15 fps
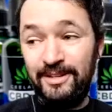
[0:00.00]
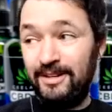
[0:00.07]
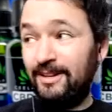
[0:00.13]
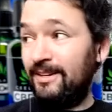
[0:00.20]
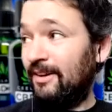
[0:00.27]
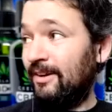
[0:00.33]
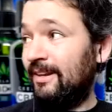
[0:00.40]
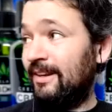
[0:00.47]

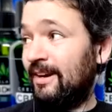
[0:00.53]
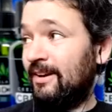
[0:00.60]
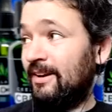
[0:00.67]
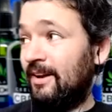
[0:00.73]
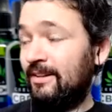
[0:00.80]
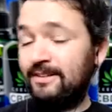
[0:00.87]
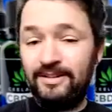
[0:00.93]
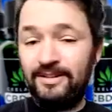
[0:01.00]
I
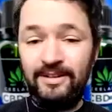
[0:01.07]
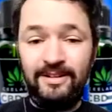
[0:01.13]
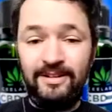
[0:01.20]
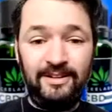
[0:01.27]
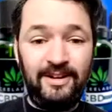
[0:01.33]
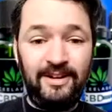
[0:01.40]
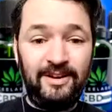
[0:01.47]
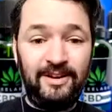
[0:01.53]

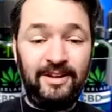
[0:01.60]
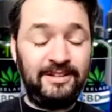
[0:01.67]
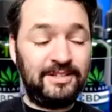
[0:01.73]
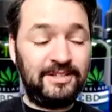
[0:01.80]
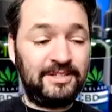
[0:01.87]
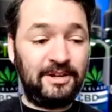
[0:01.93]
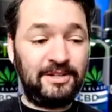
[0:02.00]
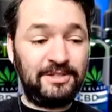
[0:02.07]
learn all this
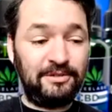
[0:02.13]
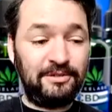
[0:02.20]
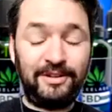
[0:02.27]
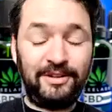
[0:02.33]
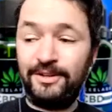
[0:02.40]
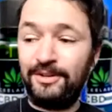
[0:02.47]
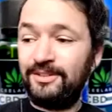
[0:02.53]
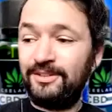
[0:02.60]
sort of stuff on
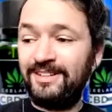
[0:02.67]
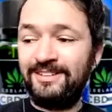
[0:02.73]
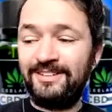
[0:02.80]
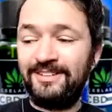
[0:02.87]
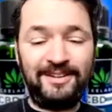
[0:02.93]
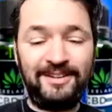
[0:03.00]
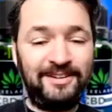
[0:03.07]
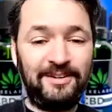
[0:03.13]
your
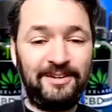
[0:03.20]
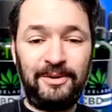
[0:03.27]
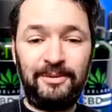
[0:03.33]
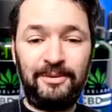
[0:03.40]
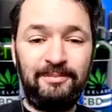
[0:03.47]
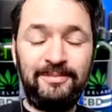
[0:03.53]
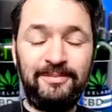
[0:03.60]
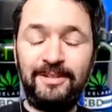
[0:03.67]
TikTok.
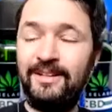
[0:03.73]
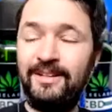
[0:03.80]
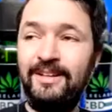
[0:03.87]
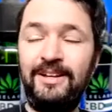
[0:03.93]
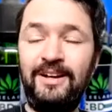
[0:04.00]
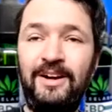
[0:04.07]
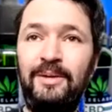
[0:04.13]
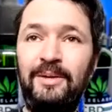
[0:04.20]
And
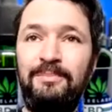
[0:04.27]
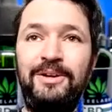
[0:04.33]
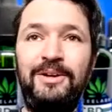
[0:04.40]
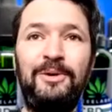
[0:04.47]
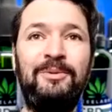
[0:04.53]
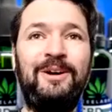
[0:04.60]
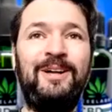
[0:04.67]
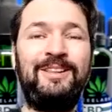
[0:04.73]
pick
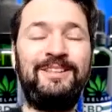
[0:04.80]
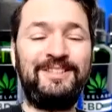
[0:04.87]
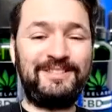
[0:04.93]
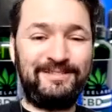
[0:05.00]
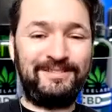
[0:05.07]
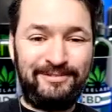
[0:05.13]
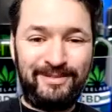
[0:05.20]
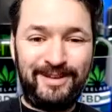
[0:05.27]
up all this
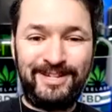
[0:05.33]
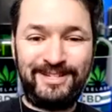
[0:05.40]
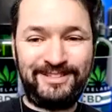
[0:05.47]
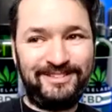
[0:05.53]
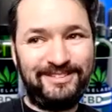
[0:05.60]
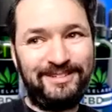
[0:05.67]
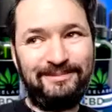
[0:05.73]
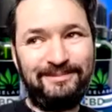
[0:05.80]

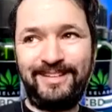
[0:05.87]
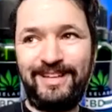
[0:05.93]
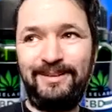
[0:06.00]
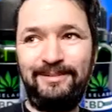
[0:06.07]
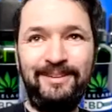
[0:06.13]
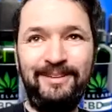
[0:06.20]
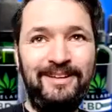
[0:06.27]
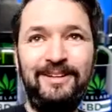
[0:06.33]
information. I'd
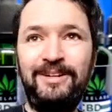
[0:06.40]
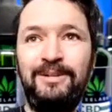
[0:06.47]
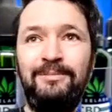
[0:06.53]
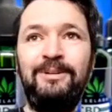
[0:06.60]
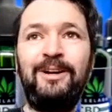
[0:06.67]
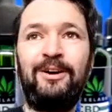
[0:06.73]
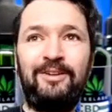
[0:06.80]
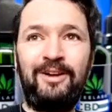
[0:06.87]
be
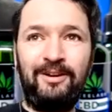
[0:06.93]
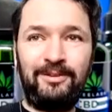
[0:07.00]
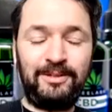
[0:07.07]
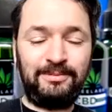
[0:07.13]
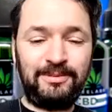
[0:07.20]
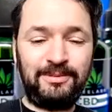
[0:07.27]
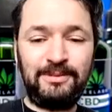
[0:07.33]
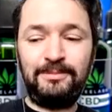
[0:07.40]
going around
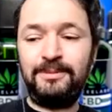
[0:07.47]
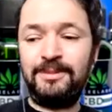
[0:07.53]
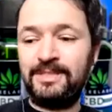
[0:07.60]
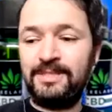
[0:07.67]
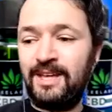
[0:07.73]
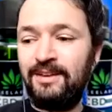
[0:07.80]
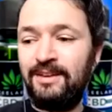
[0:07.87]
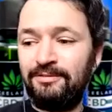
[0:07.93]

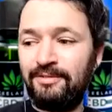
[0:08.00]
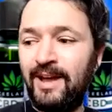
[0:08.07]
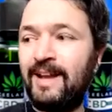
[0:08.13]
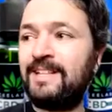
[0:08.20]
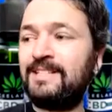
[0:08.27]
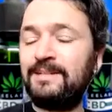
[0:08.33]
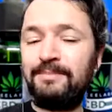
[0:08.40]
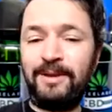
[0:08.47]
stating
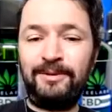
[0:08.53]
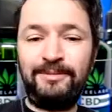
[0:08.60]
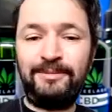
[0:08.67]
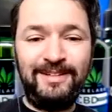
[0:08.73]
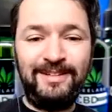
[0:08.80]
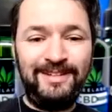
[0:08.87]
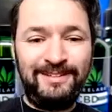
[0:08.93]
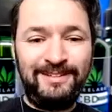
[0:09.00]
facts about
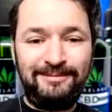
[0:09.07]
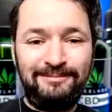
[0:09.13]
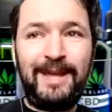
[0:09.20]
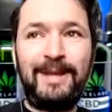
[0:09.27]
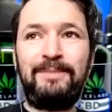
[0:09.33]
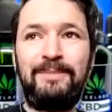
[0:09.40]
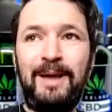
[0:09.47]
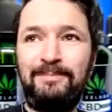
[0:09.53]

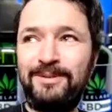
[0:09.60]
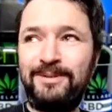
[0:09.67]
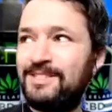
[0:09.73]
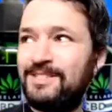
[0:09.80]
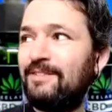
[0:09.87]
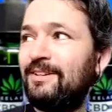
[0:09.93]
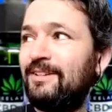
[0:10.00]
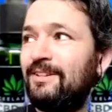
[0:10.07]
red peppers
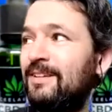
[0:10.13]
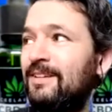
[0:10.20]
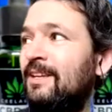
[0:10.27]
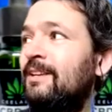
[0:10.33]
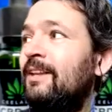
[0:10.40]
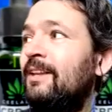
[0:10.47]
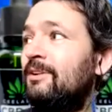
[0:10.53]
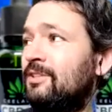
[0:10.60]
every.
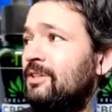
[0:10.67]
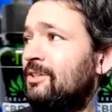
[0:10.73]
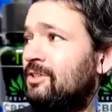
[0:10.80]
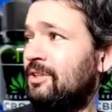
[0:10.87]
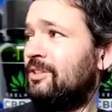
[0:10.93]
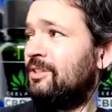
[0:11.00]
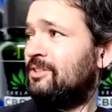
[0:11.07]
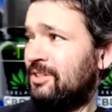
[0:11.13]
Now,
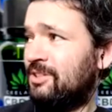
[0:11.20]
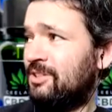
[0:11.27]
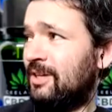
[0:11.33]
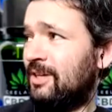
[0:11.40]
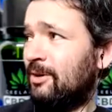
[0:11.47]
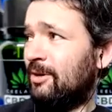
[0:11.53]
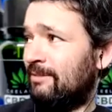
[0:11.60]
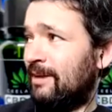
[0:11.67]
did you
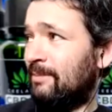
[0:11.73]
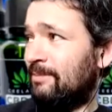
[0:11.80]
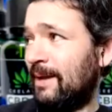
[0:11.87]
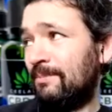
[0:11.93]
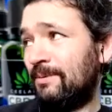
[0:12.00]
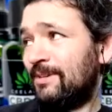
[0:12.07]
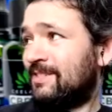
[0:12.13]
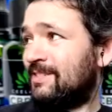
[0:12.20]
know that red
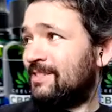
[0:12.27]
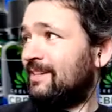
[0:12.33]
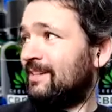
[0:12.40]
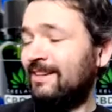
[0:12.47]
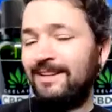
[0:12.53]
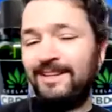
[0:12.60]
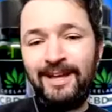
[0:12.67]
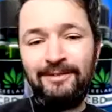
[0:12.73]
peppers
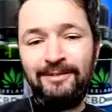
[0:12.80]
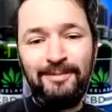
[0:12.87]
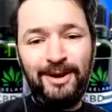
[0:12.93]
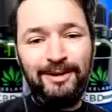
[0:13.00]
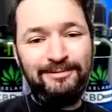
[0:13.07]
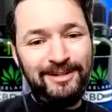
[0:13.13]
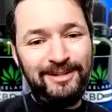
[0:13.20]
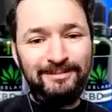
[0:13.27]
have
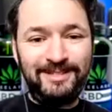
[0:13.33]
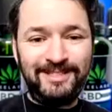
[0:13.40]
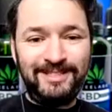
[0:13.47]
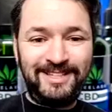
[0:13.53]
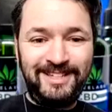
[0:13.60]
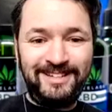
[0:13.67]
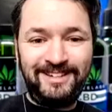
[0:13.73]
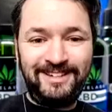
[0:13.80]
more vitamin
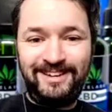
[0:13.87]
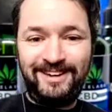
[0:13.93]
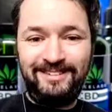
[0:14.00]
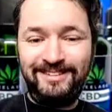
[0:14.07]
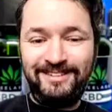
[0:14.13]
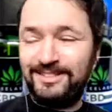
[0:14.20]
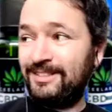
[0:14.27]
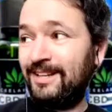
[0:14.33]
C than an
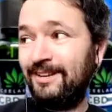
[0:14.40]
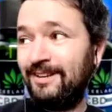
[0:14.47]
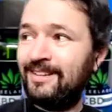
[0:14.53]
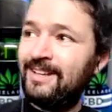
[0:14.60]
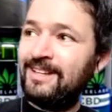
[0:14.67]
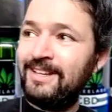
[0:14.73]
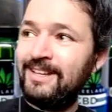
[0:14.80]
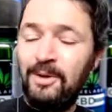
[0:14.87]
orange? And
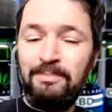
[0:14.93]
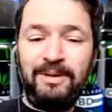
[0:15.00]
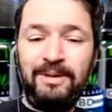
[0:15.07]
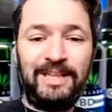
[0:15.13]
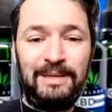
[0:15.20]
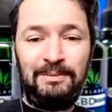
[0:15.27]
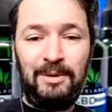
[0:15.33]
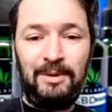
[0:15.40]
now I'm
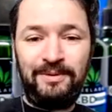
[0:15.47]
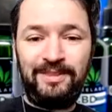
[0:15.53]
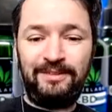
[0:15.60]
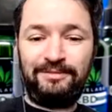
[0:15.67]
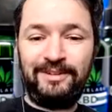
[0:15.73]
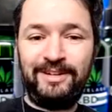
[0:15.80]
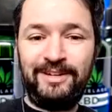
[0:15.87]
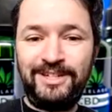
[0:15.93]
picking them up in the
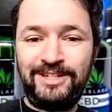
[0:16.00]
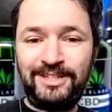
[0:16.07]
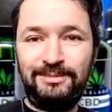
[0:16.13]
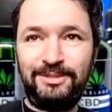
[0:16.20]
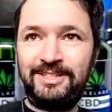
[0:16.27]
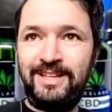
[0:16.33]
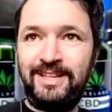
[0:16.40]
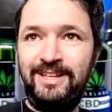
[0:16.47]
fridge and I'm
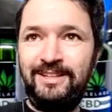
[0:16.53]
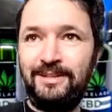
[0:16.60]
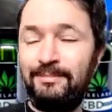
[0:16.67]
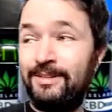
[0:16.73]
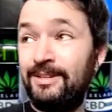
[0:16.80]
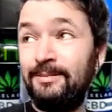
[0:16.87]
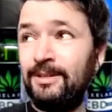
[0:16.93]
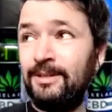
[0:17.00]
just eating them,
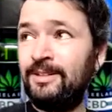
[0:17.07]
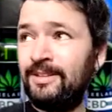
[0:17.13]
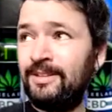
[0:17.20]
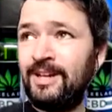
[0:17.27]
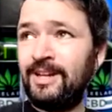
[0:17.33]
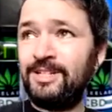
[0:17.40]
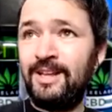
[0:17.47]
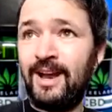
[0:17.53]
and I'm like, they
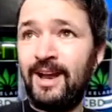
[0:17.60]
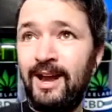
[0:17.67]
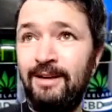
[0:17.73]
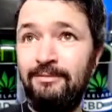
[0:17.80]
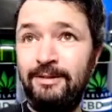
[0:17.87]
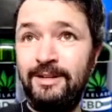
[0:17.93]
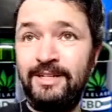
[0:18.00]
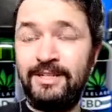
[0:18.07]
actually are
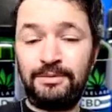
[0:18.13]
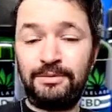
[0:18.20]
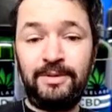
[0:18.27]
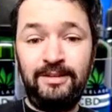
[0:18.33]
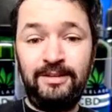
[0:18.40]
really sweet.